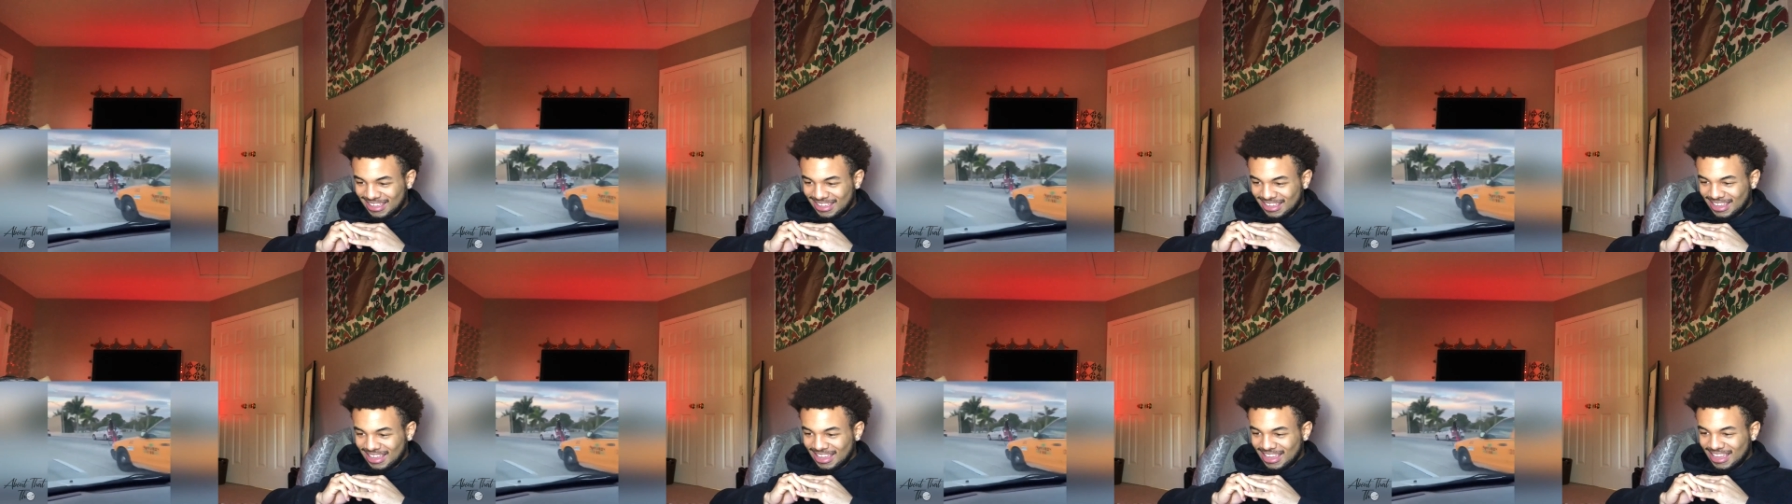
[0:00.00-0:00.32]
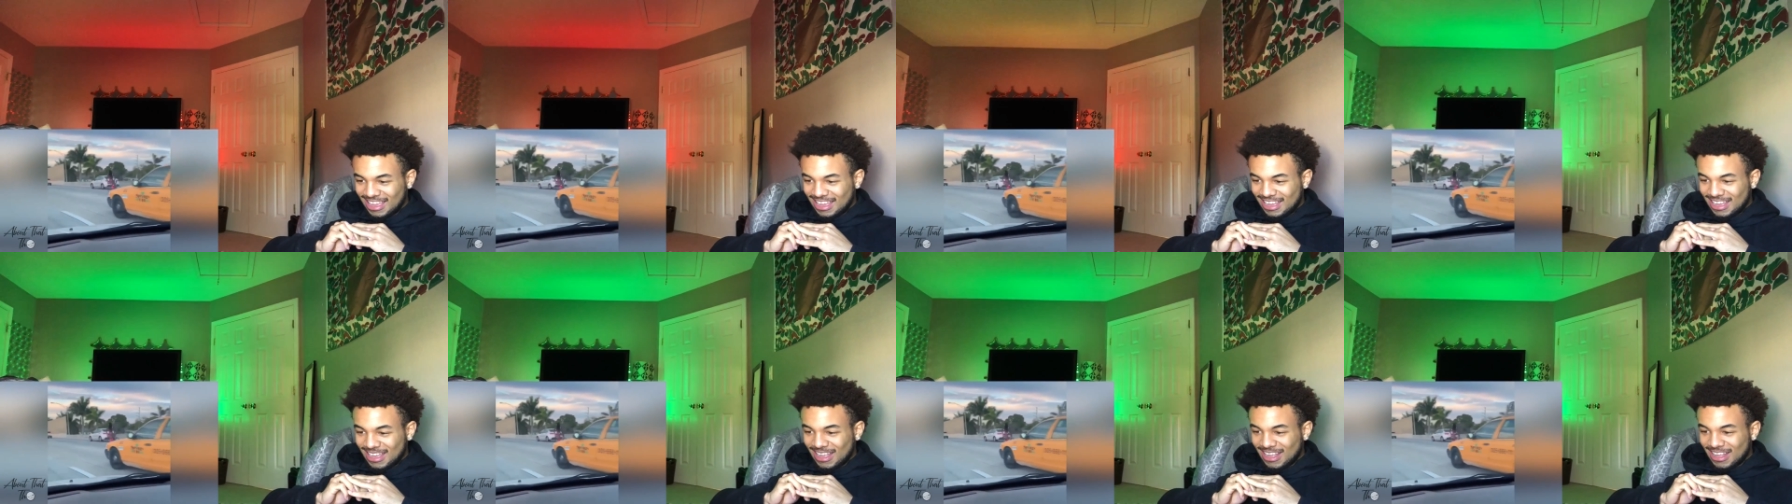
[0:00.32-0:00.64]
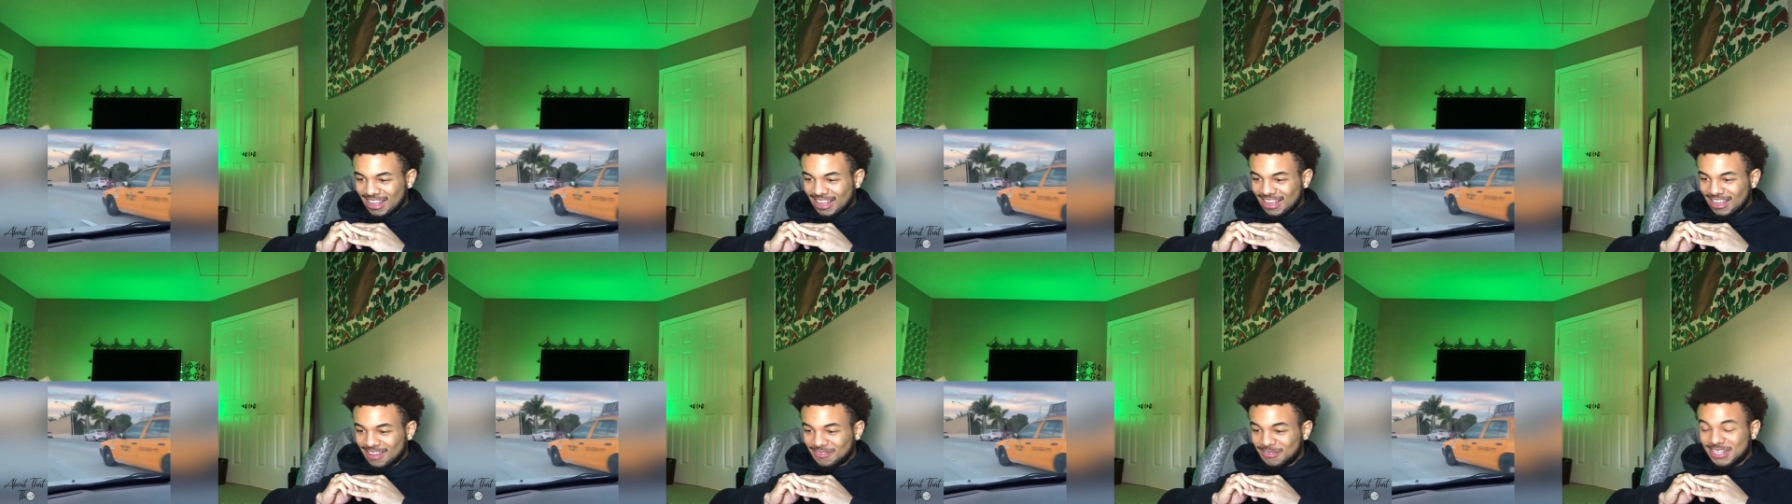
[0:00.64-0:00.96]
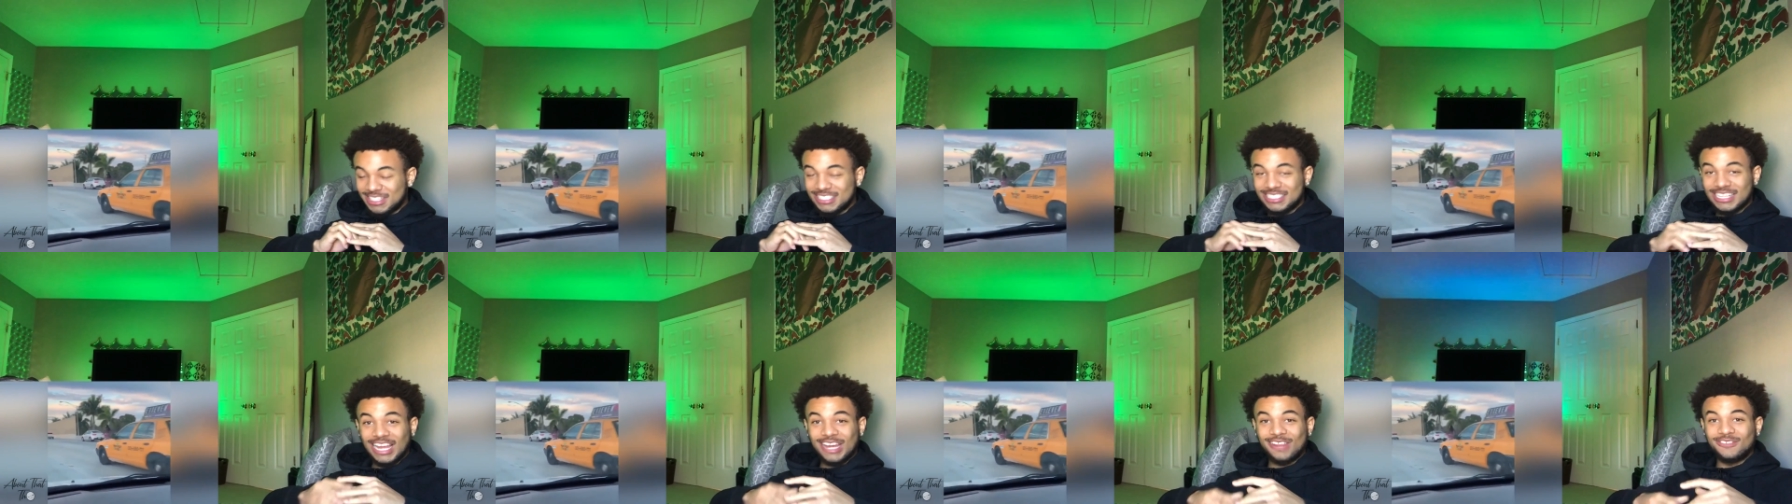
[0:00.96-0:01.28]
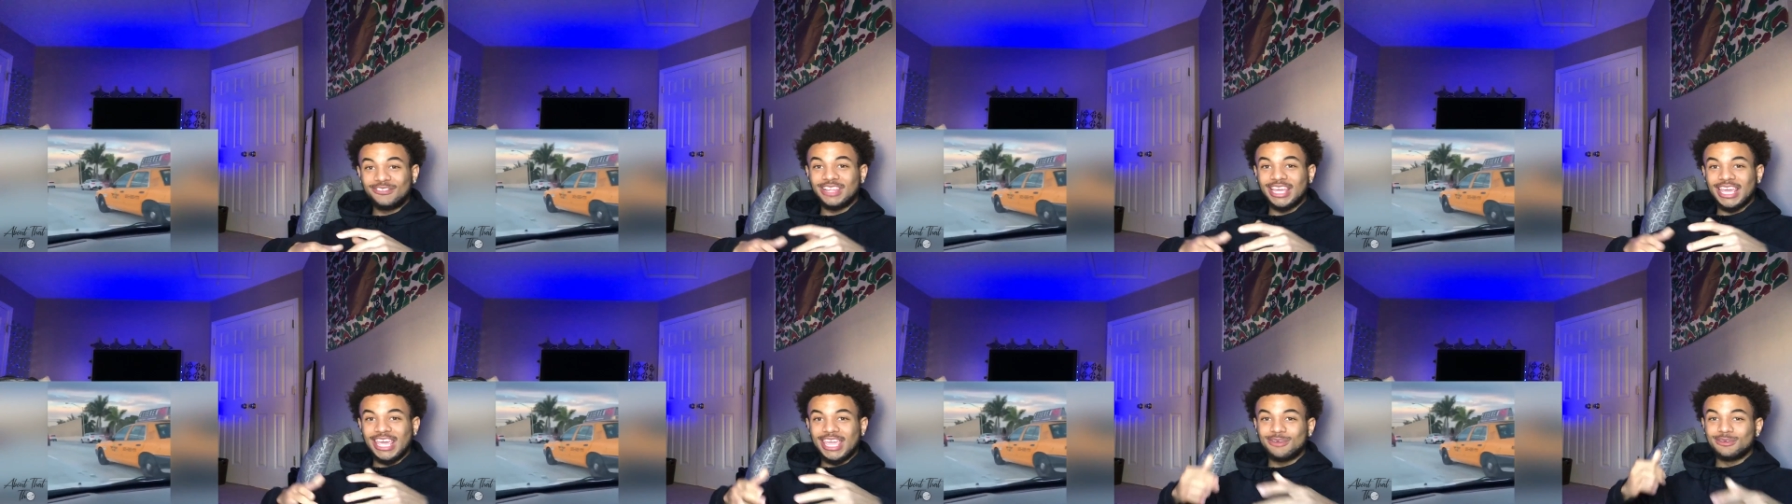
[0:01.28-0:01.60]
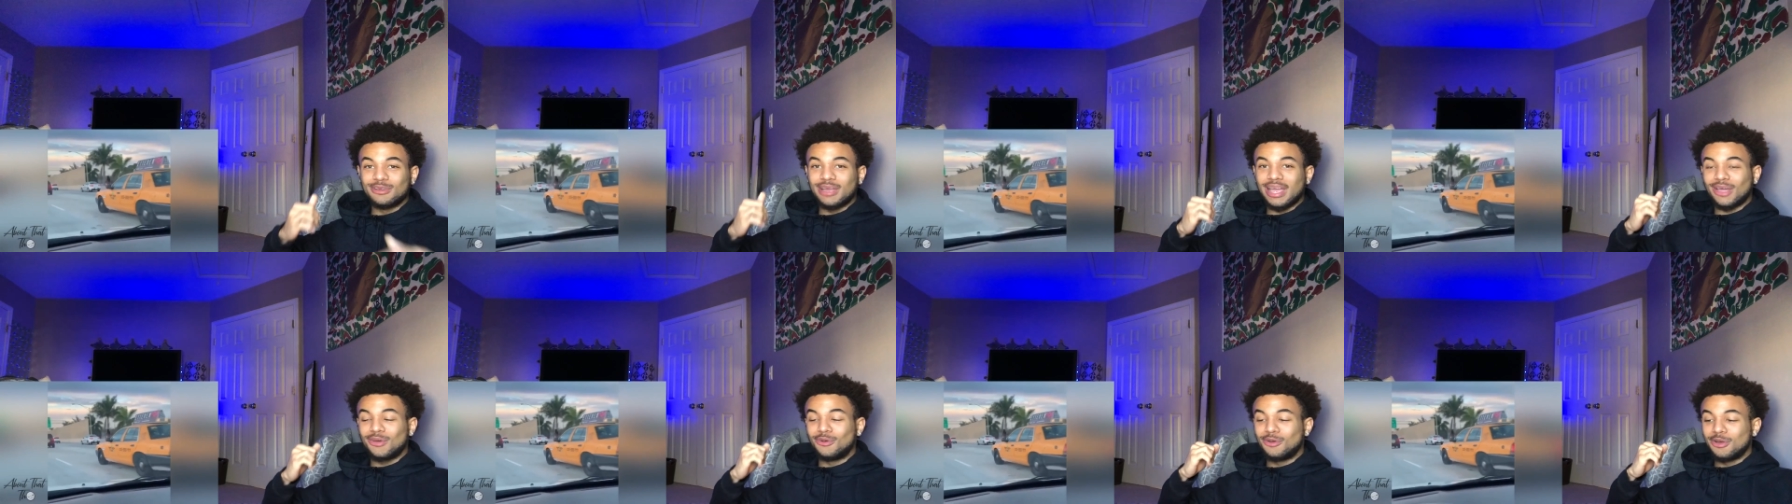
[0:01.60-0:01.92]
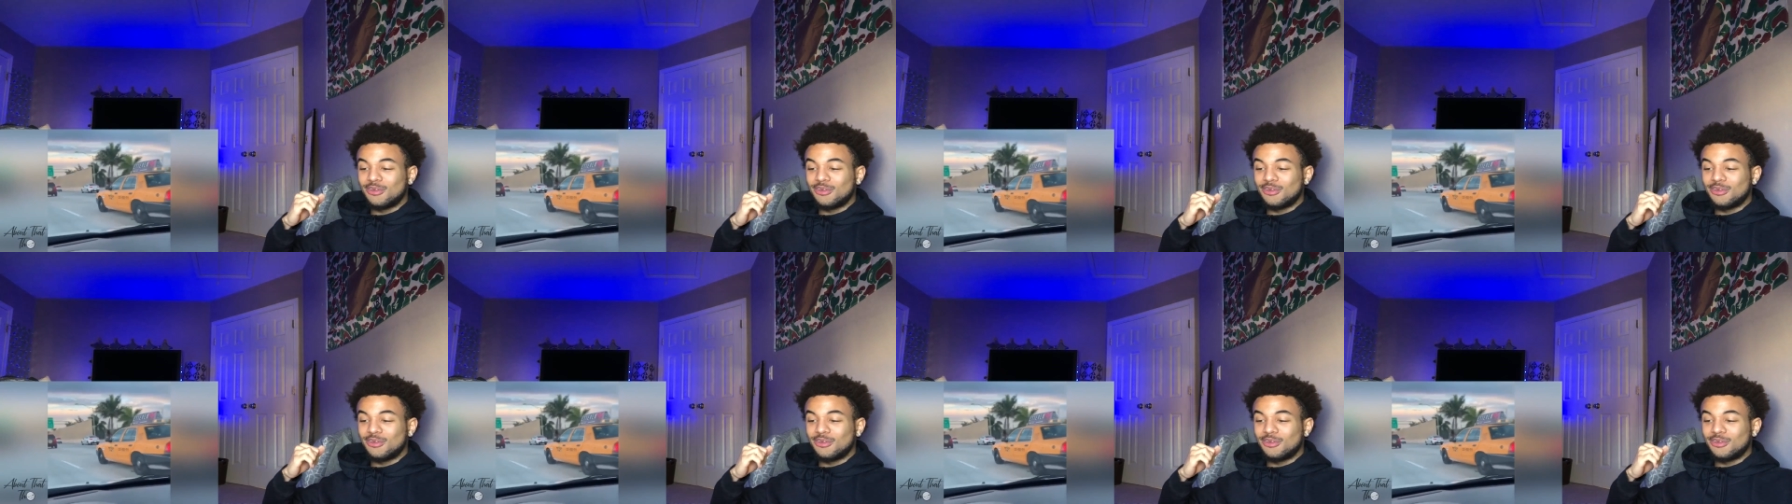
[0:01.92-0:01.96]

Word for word: Oh, but it's not even like he like,